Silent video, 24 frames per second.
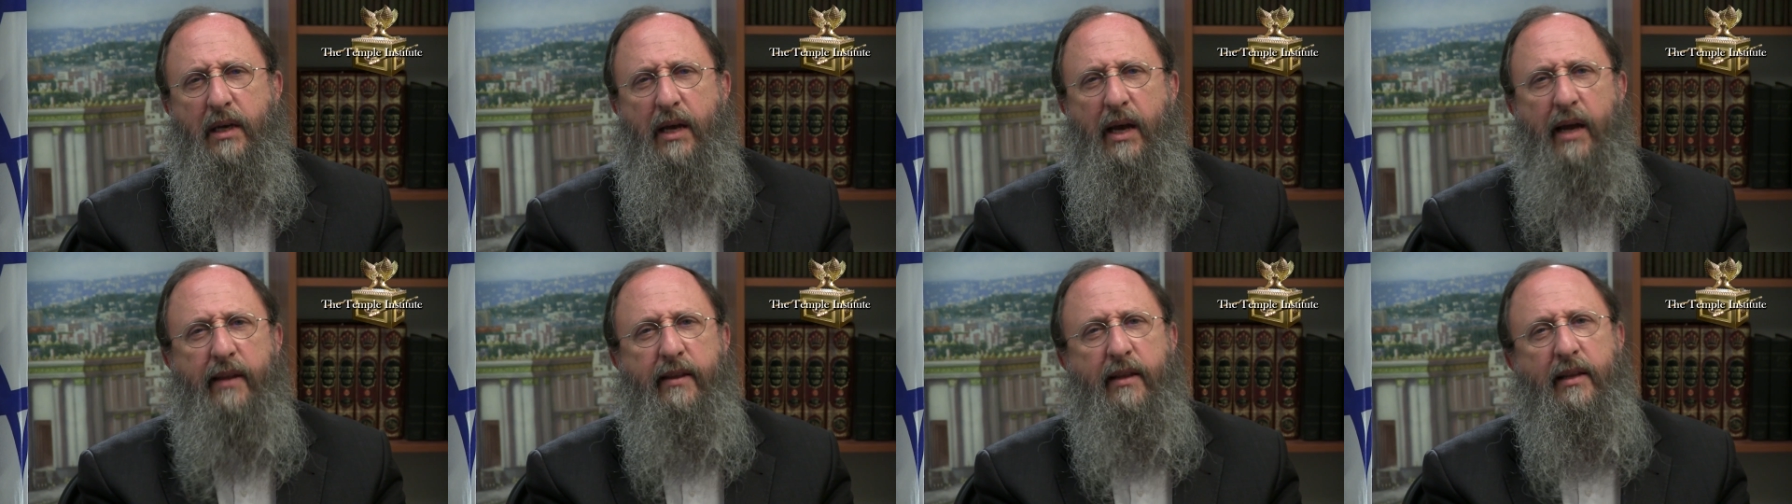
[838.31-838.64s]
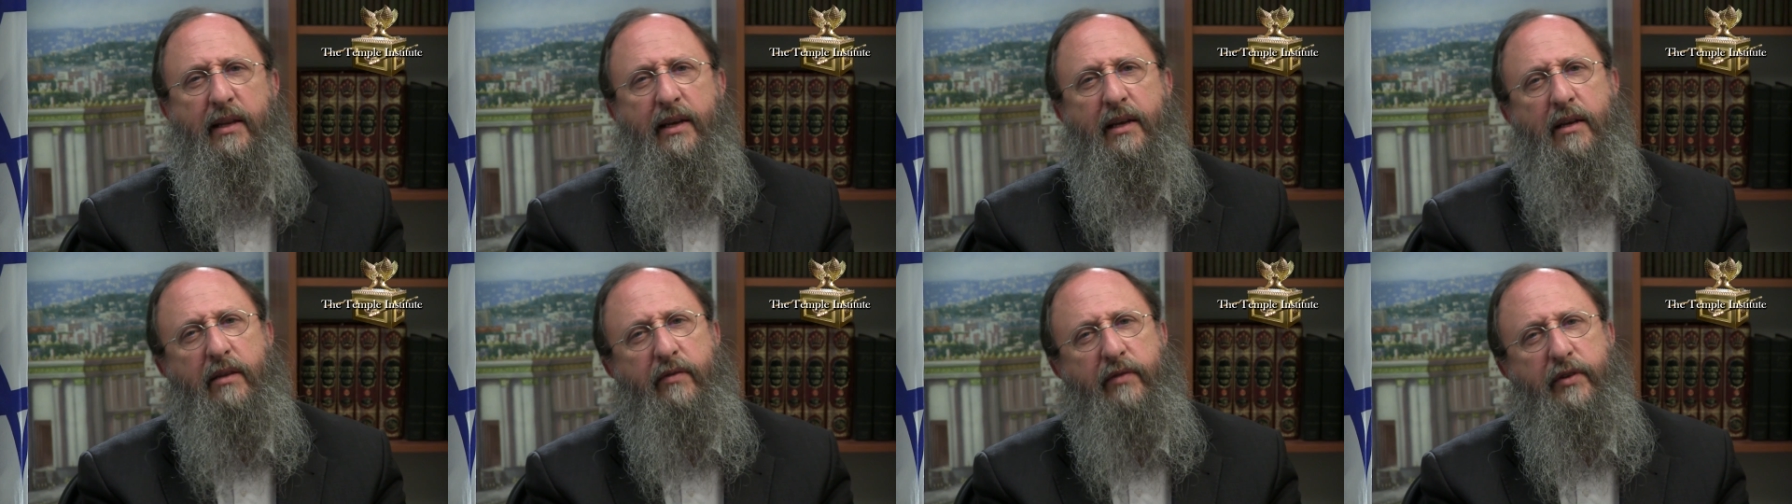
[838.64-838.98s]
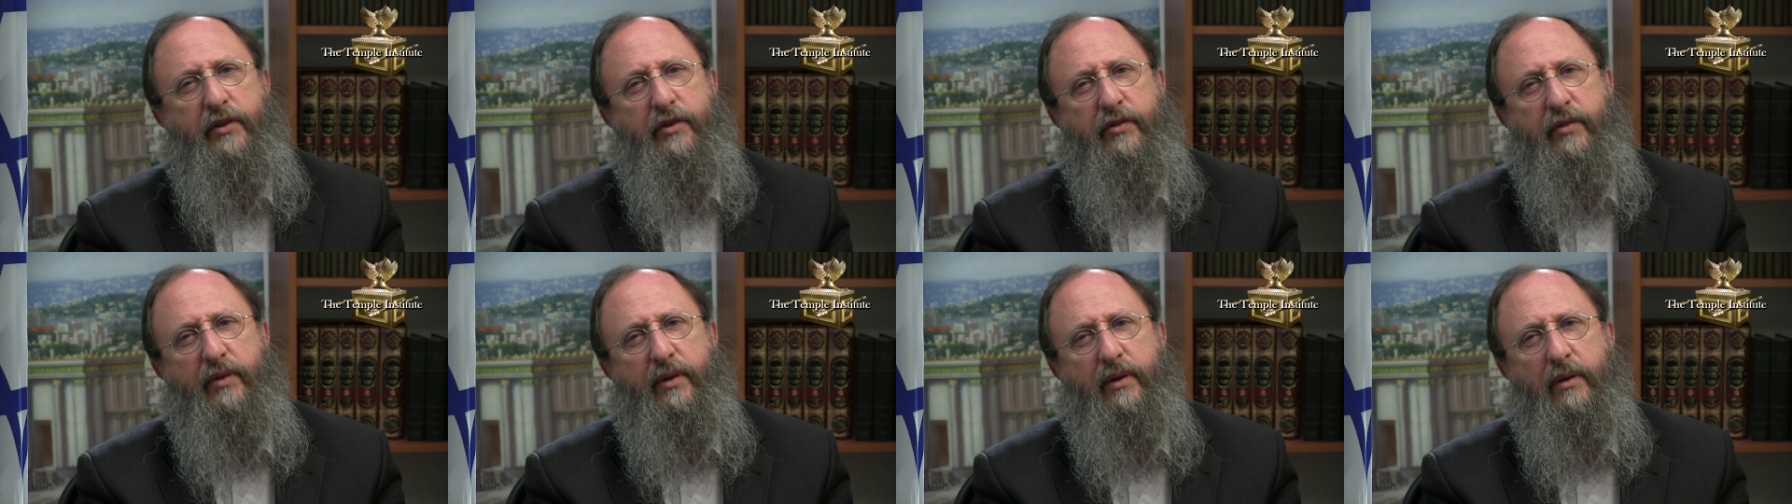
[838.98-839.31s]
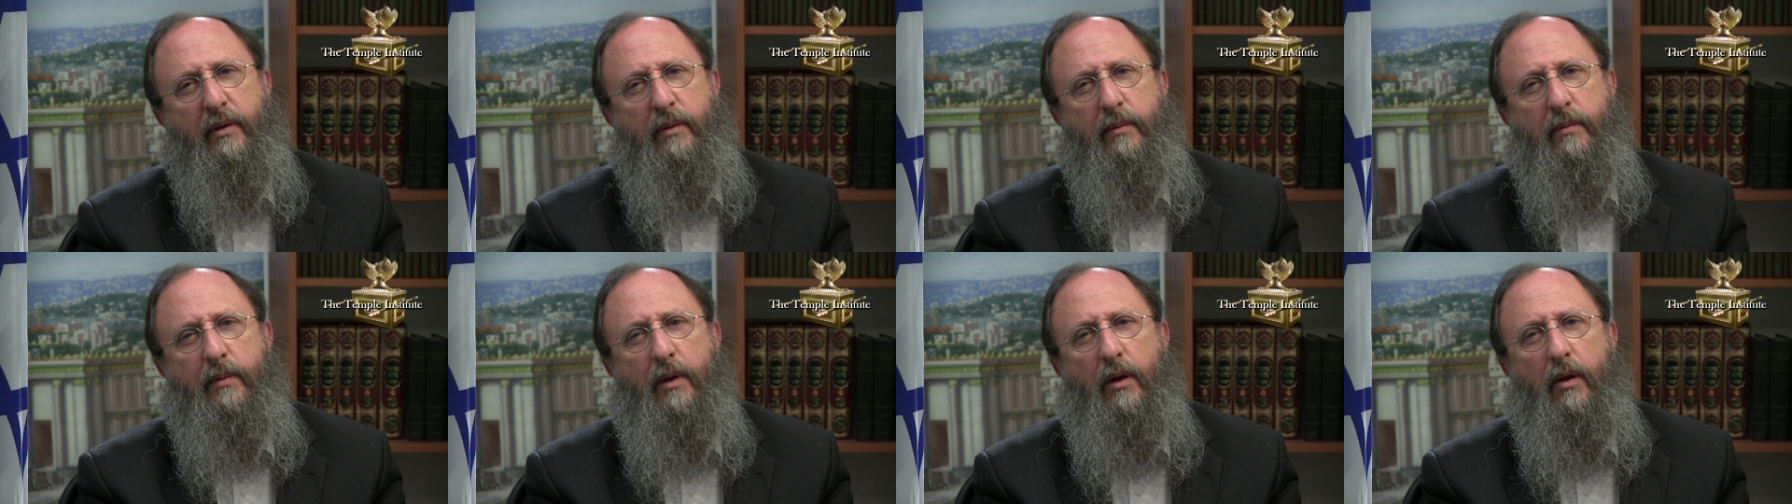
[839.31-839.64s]
In the land of
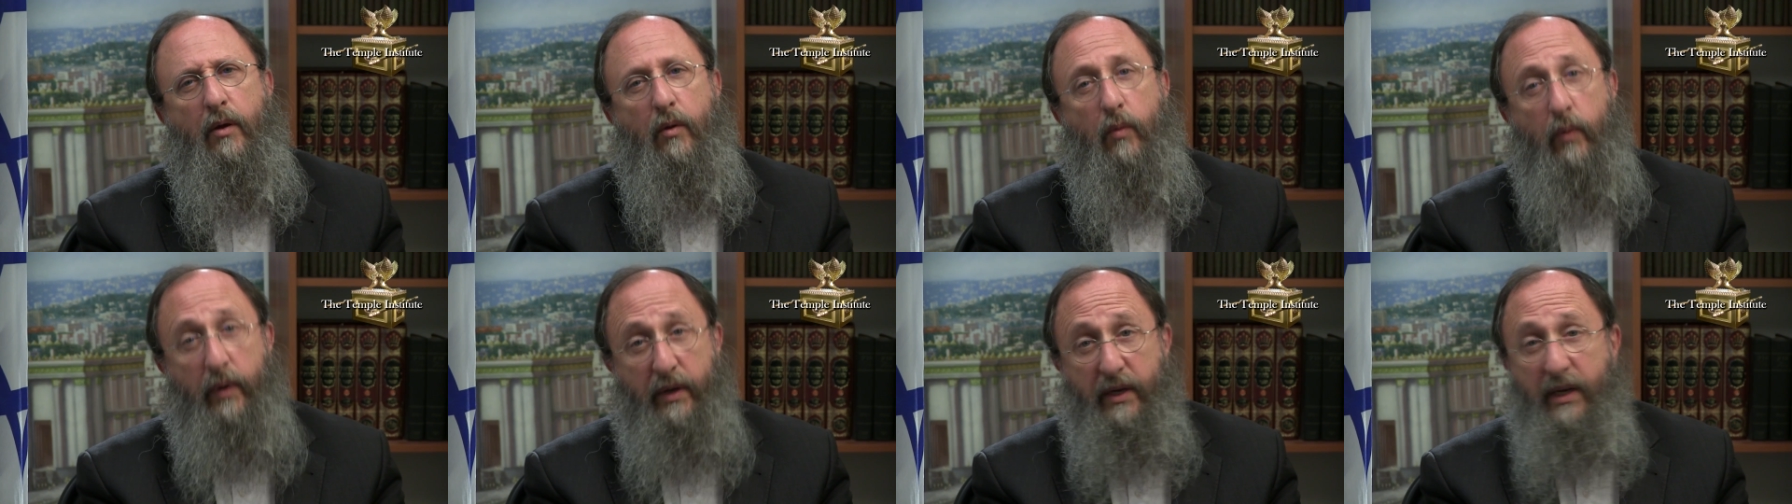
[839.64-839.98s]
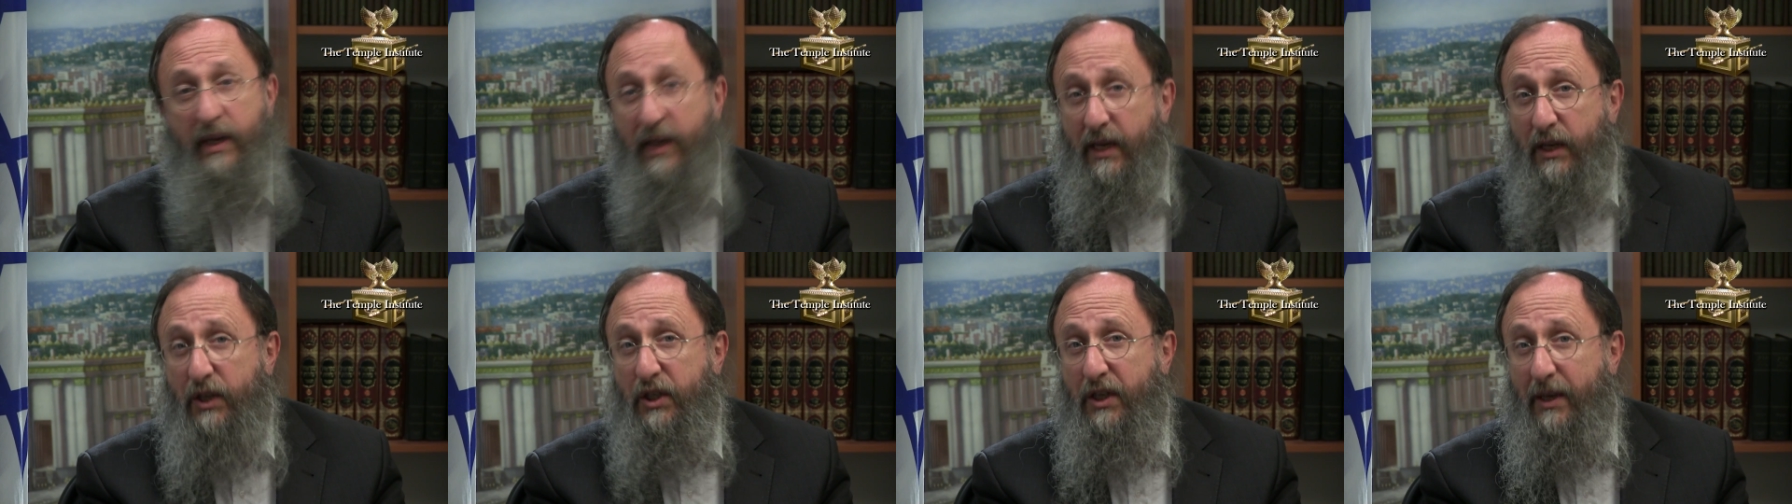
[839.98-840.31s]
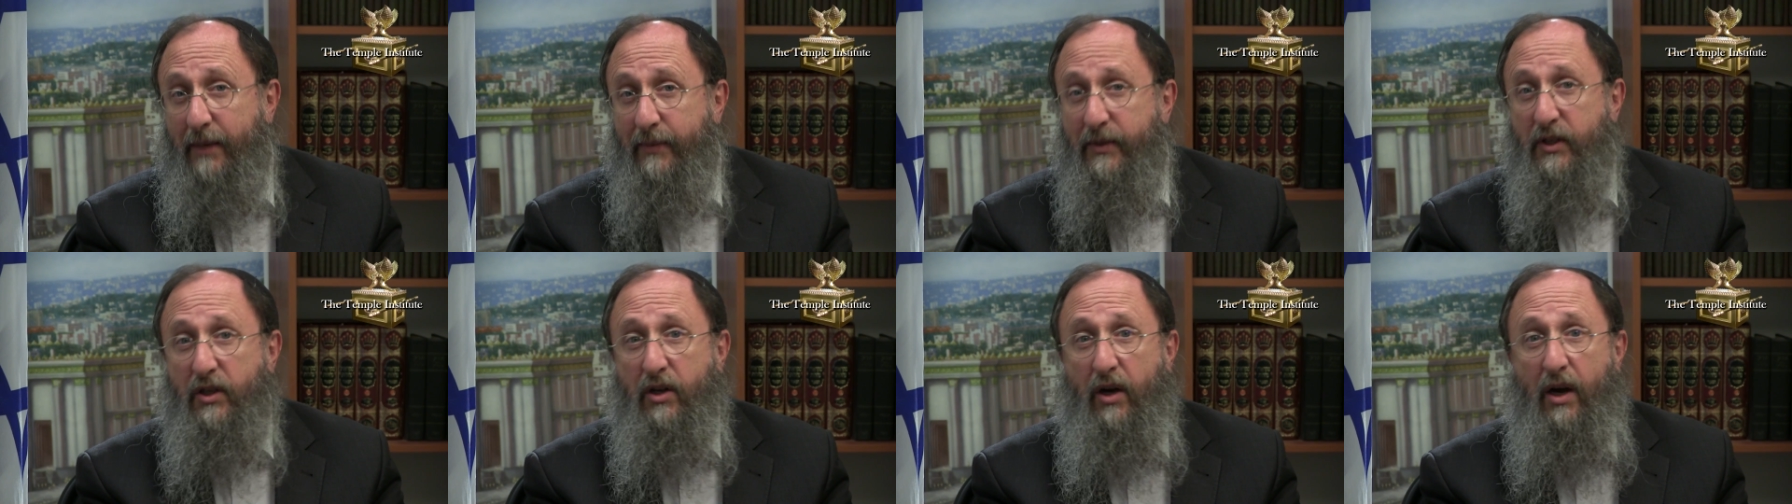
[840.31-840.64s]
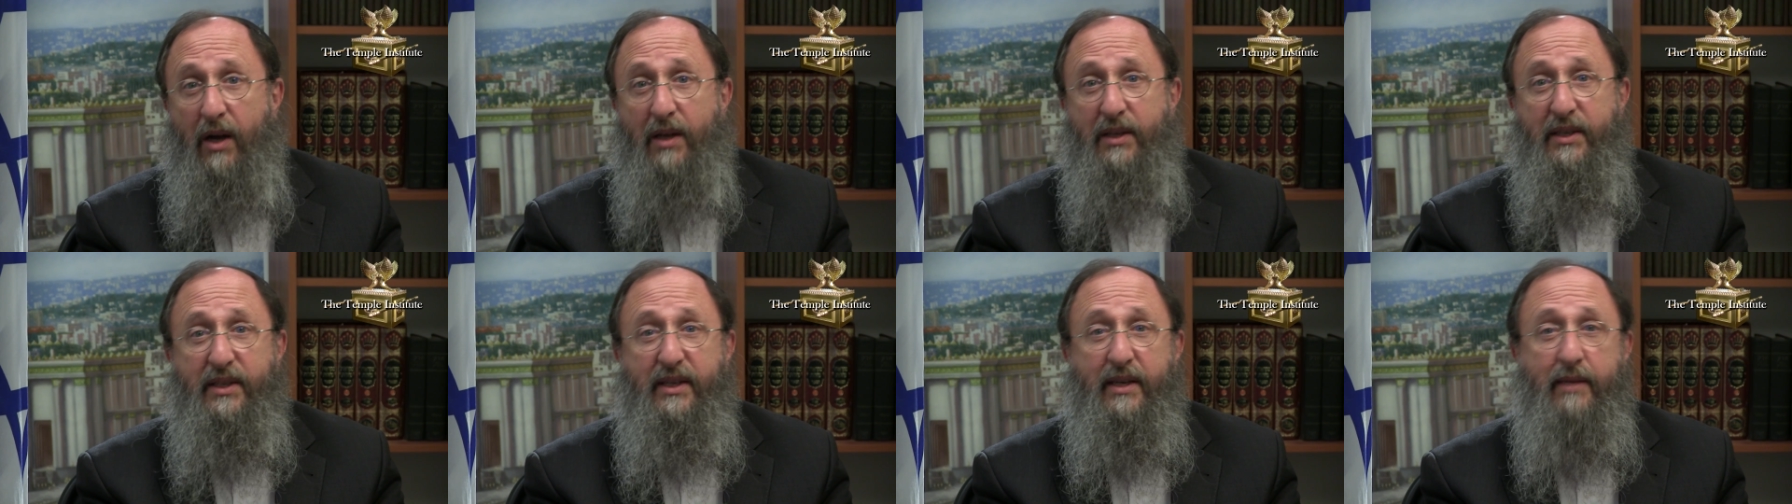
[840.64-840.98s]
Israel, we need Hashem's
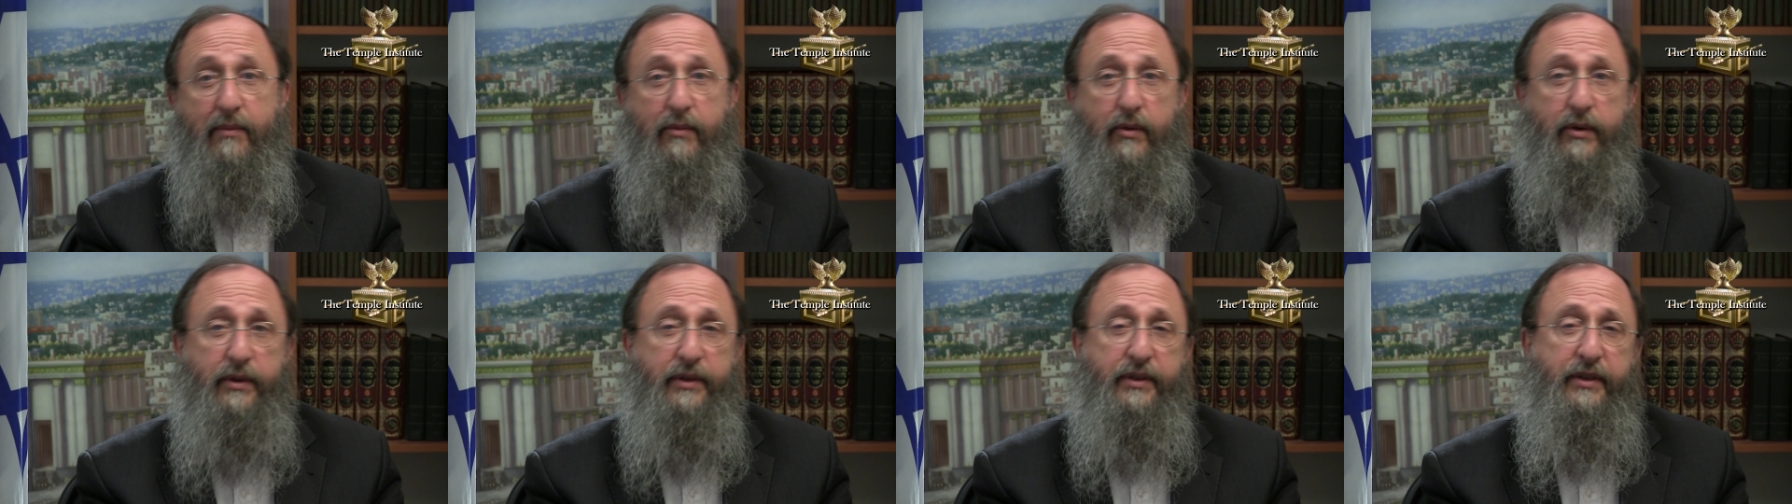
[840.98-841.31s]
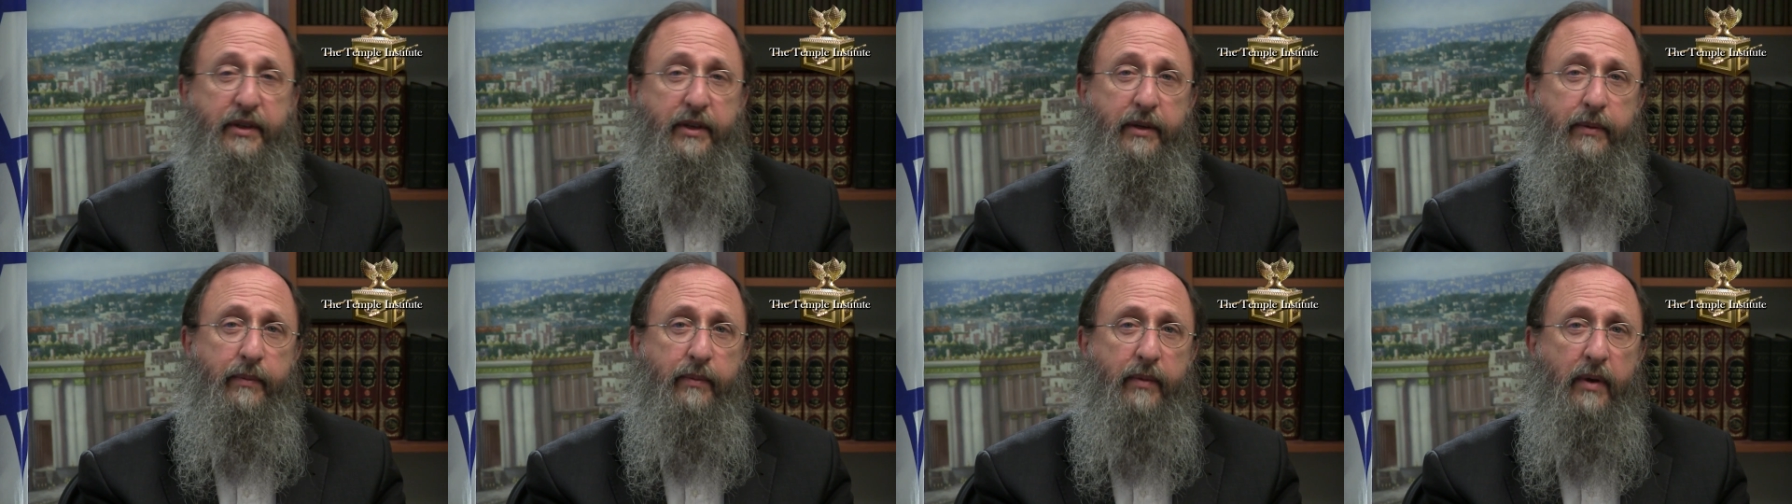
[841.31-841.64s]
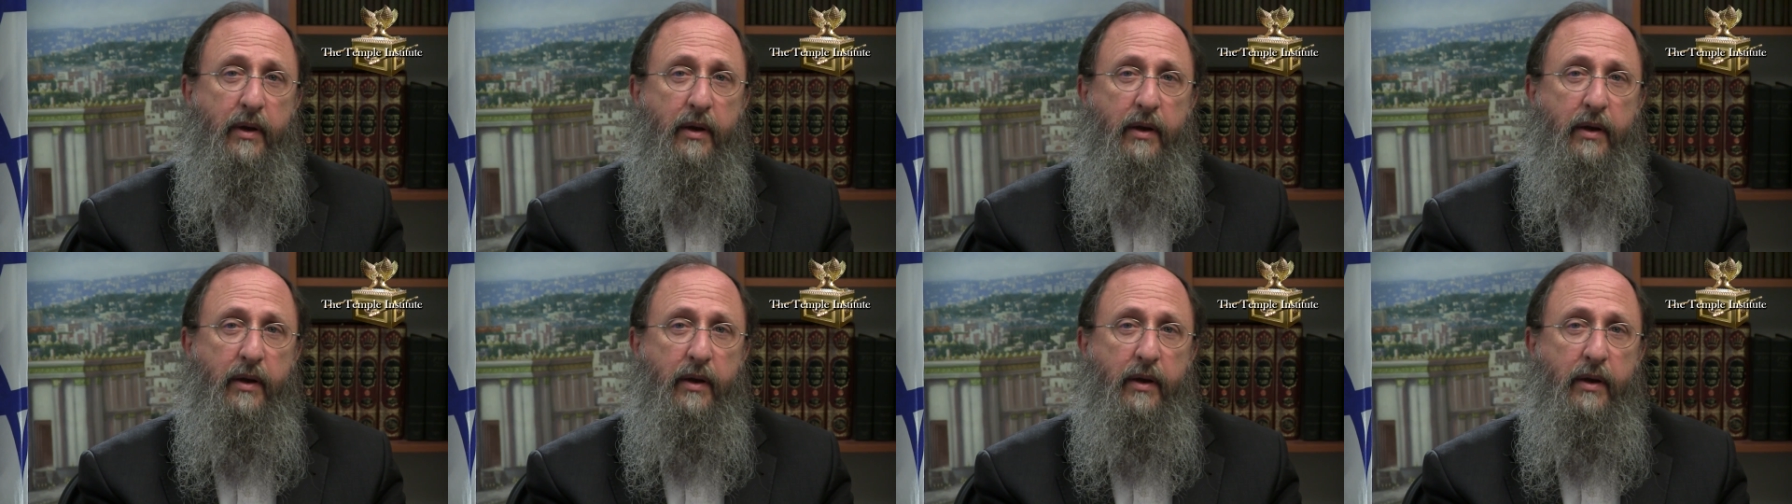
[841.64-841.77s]
constant mercy.